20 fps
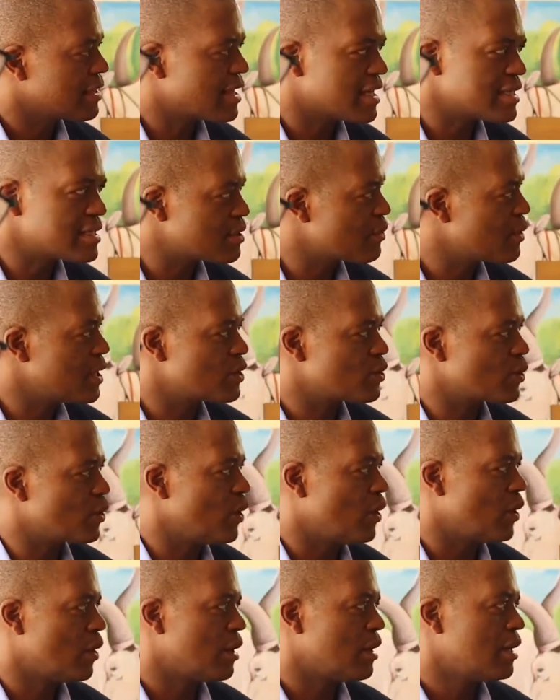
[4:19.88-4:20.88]
That's the way to
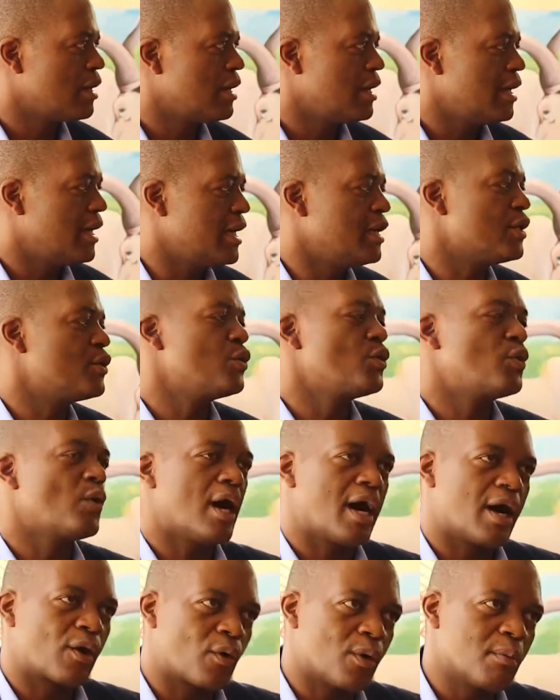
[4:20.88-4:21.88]
go. And you
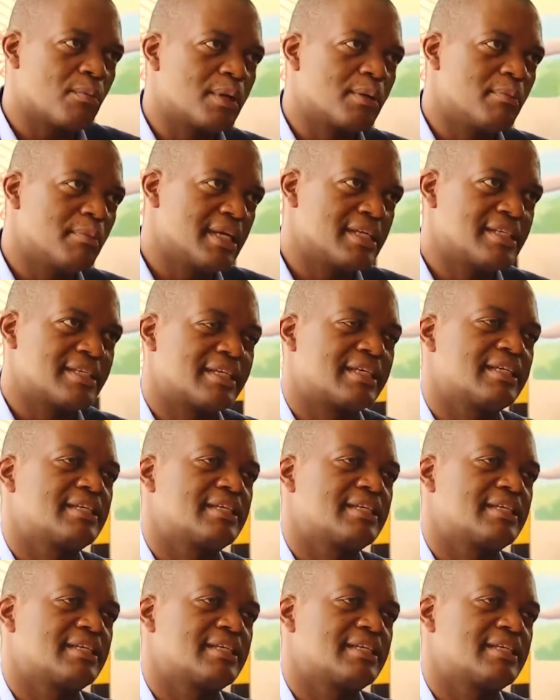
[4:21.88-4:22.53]
are complementing